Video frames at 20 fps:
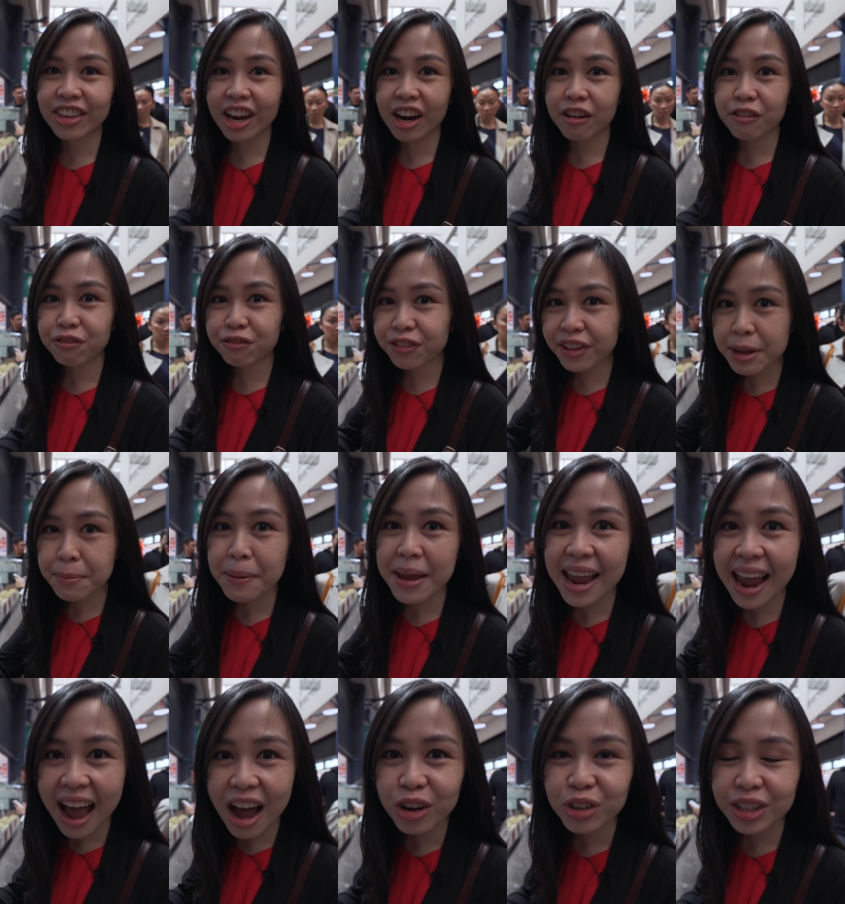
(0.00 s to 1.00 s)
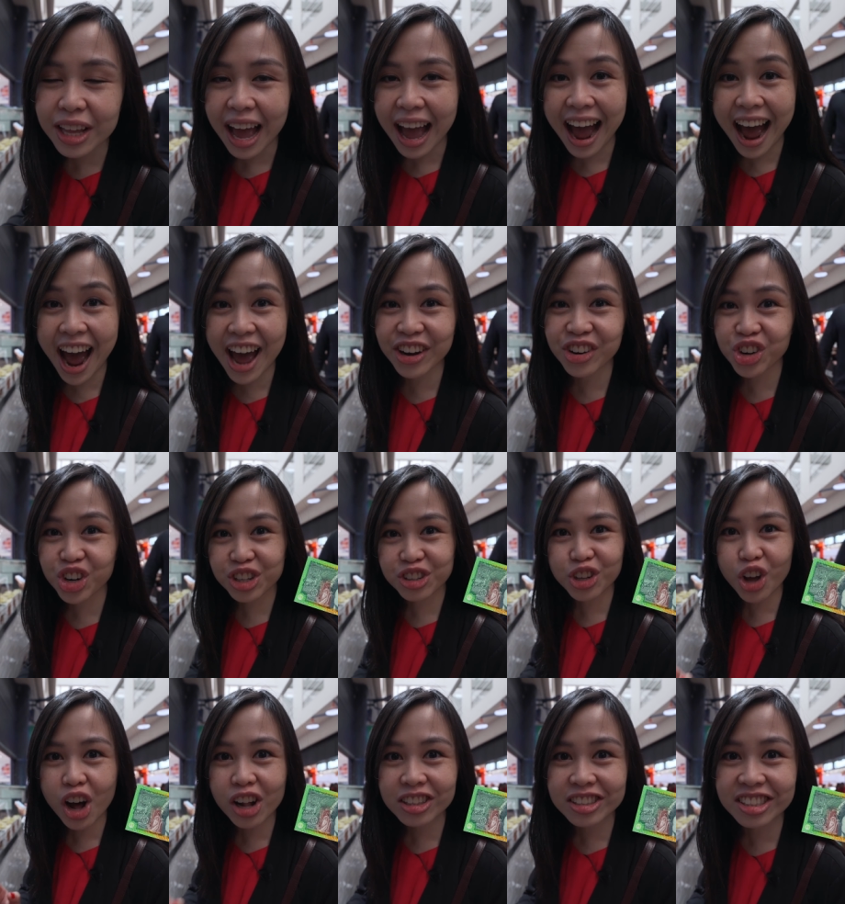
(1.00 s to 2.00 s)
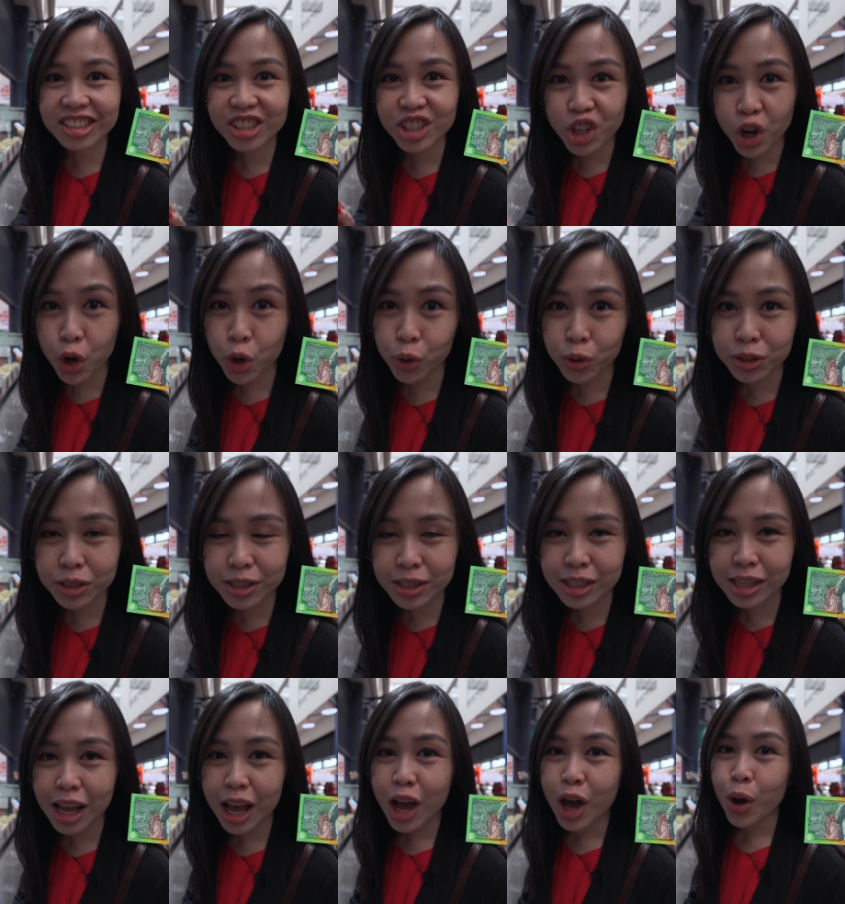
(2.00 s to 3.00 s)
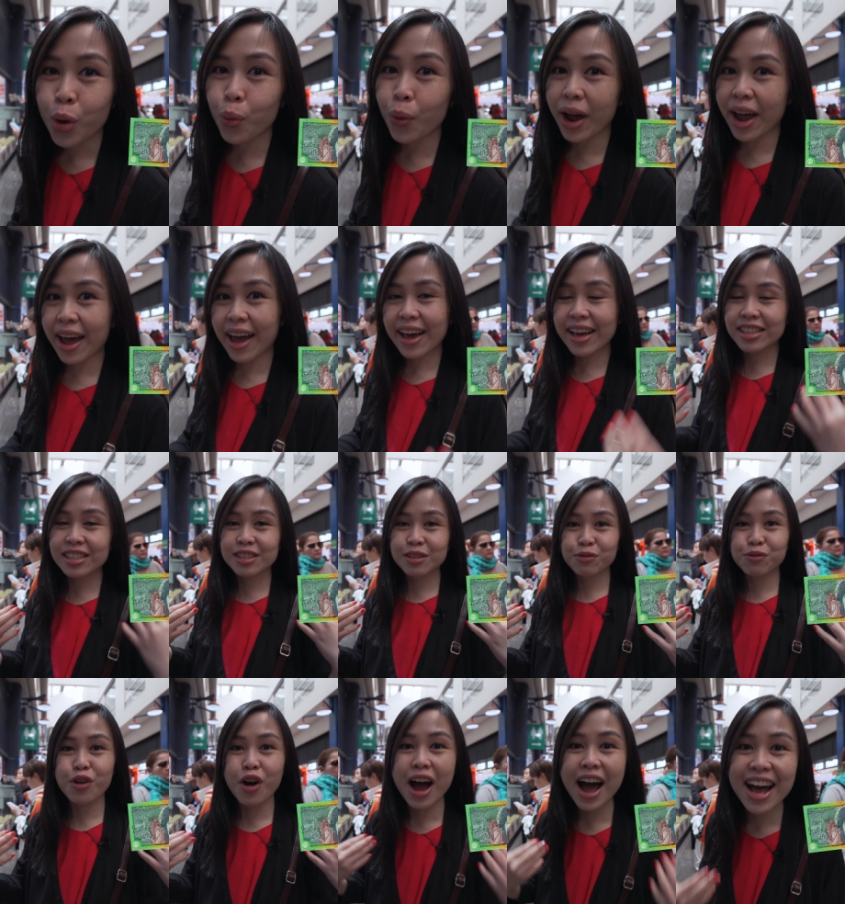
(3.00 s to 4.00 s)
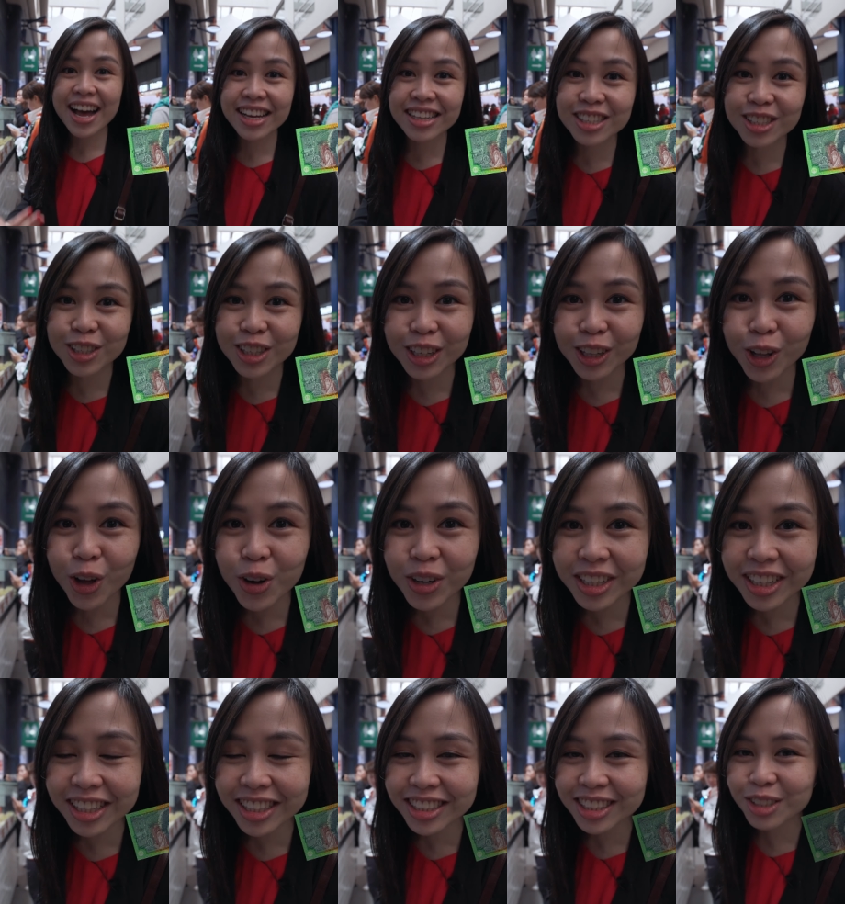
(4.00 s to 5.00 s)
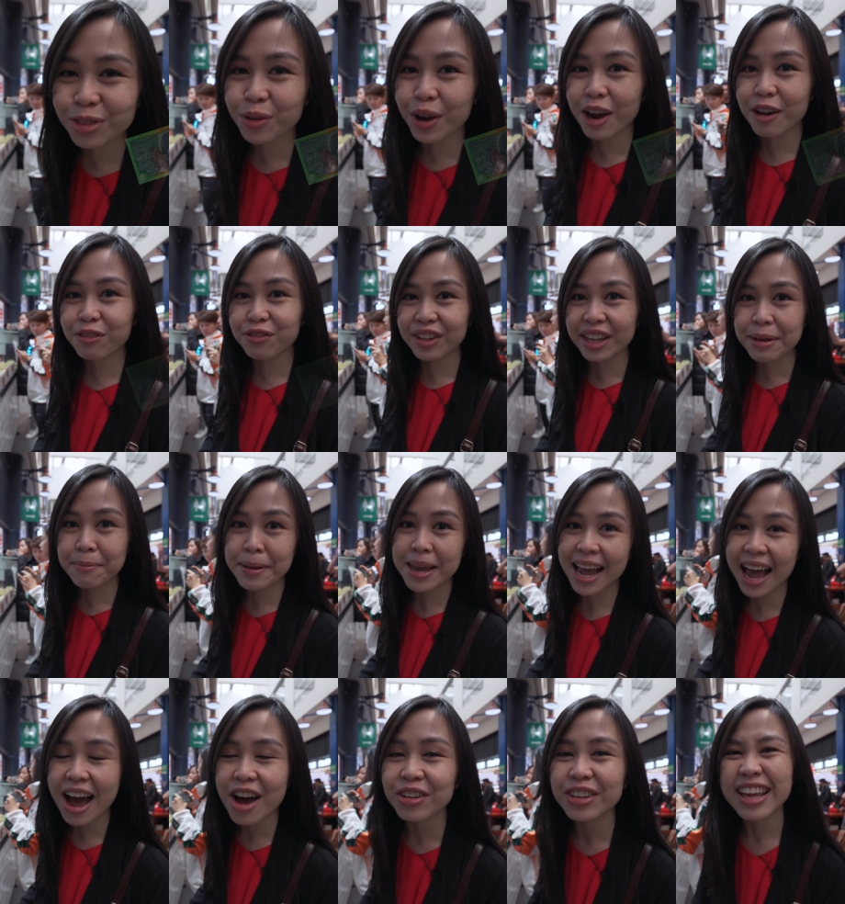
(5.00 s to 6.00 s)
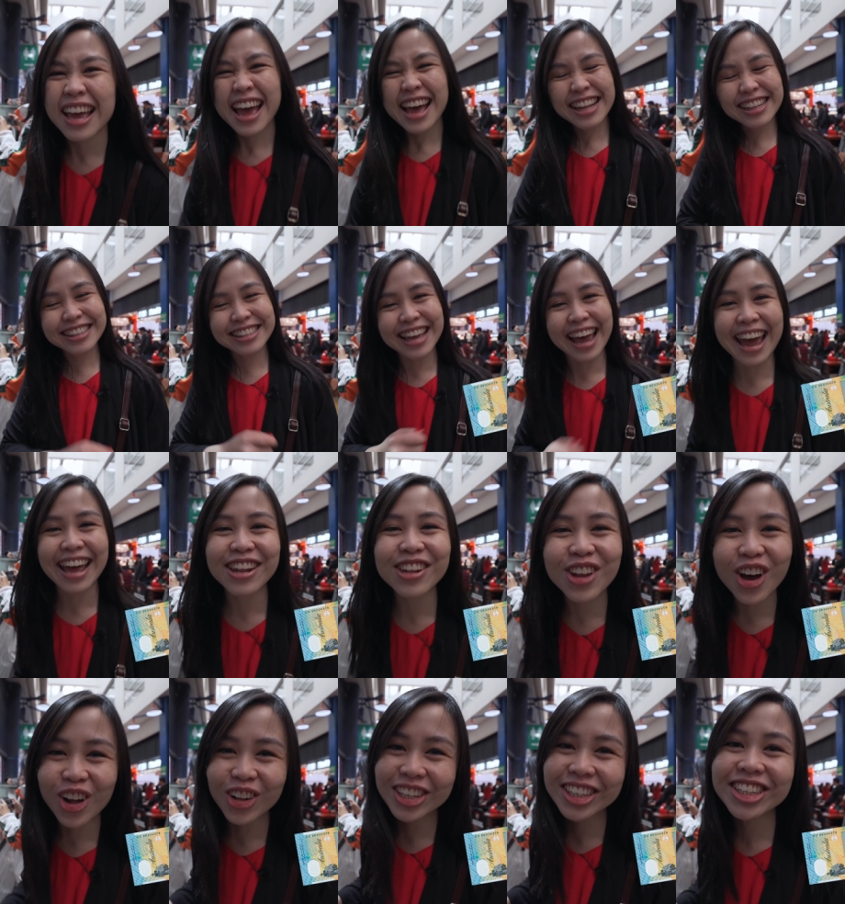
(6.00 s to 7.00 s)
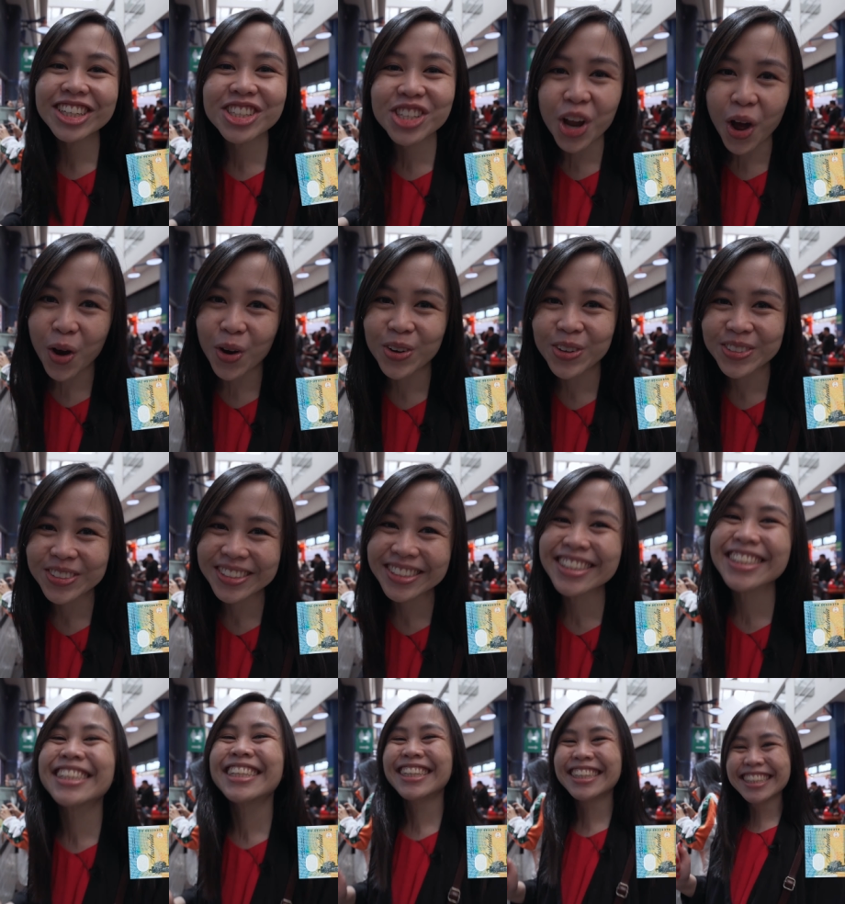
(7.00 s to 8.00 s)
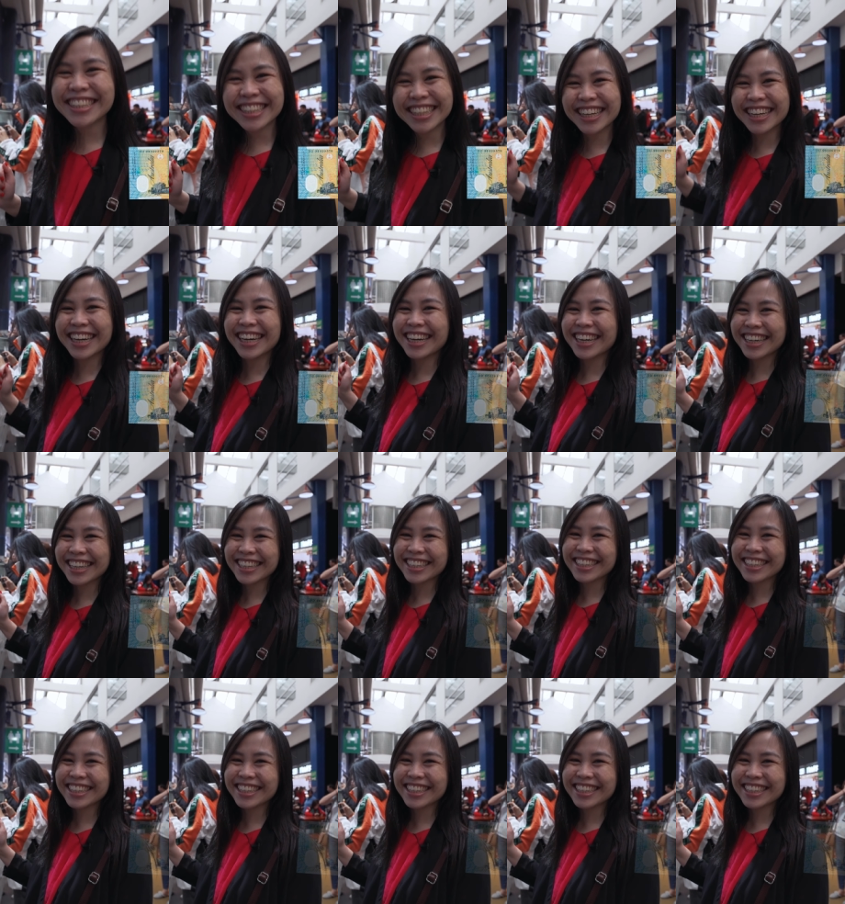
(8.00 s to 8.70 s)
they're flipping out $100 notes. Whereas for us, the locals, we are flipping out $10 notes.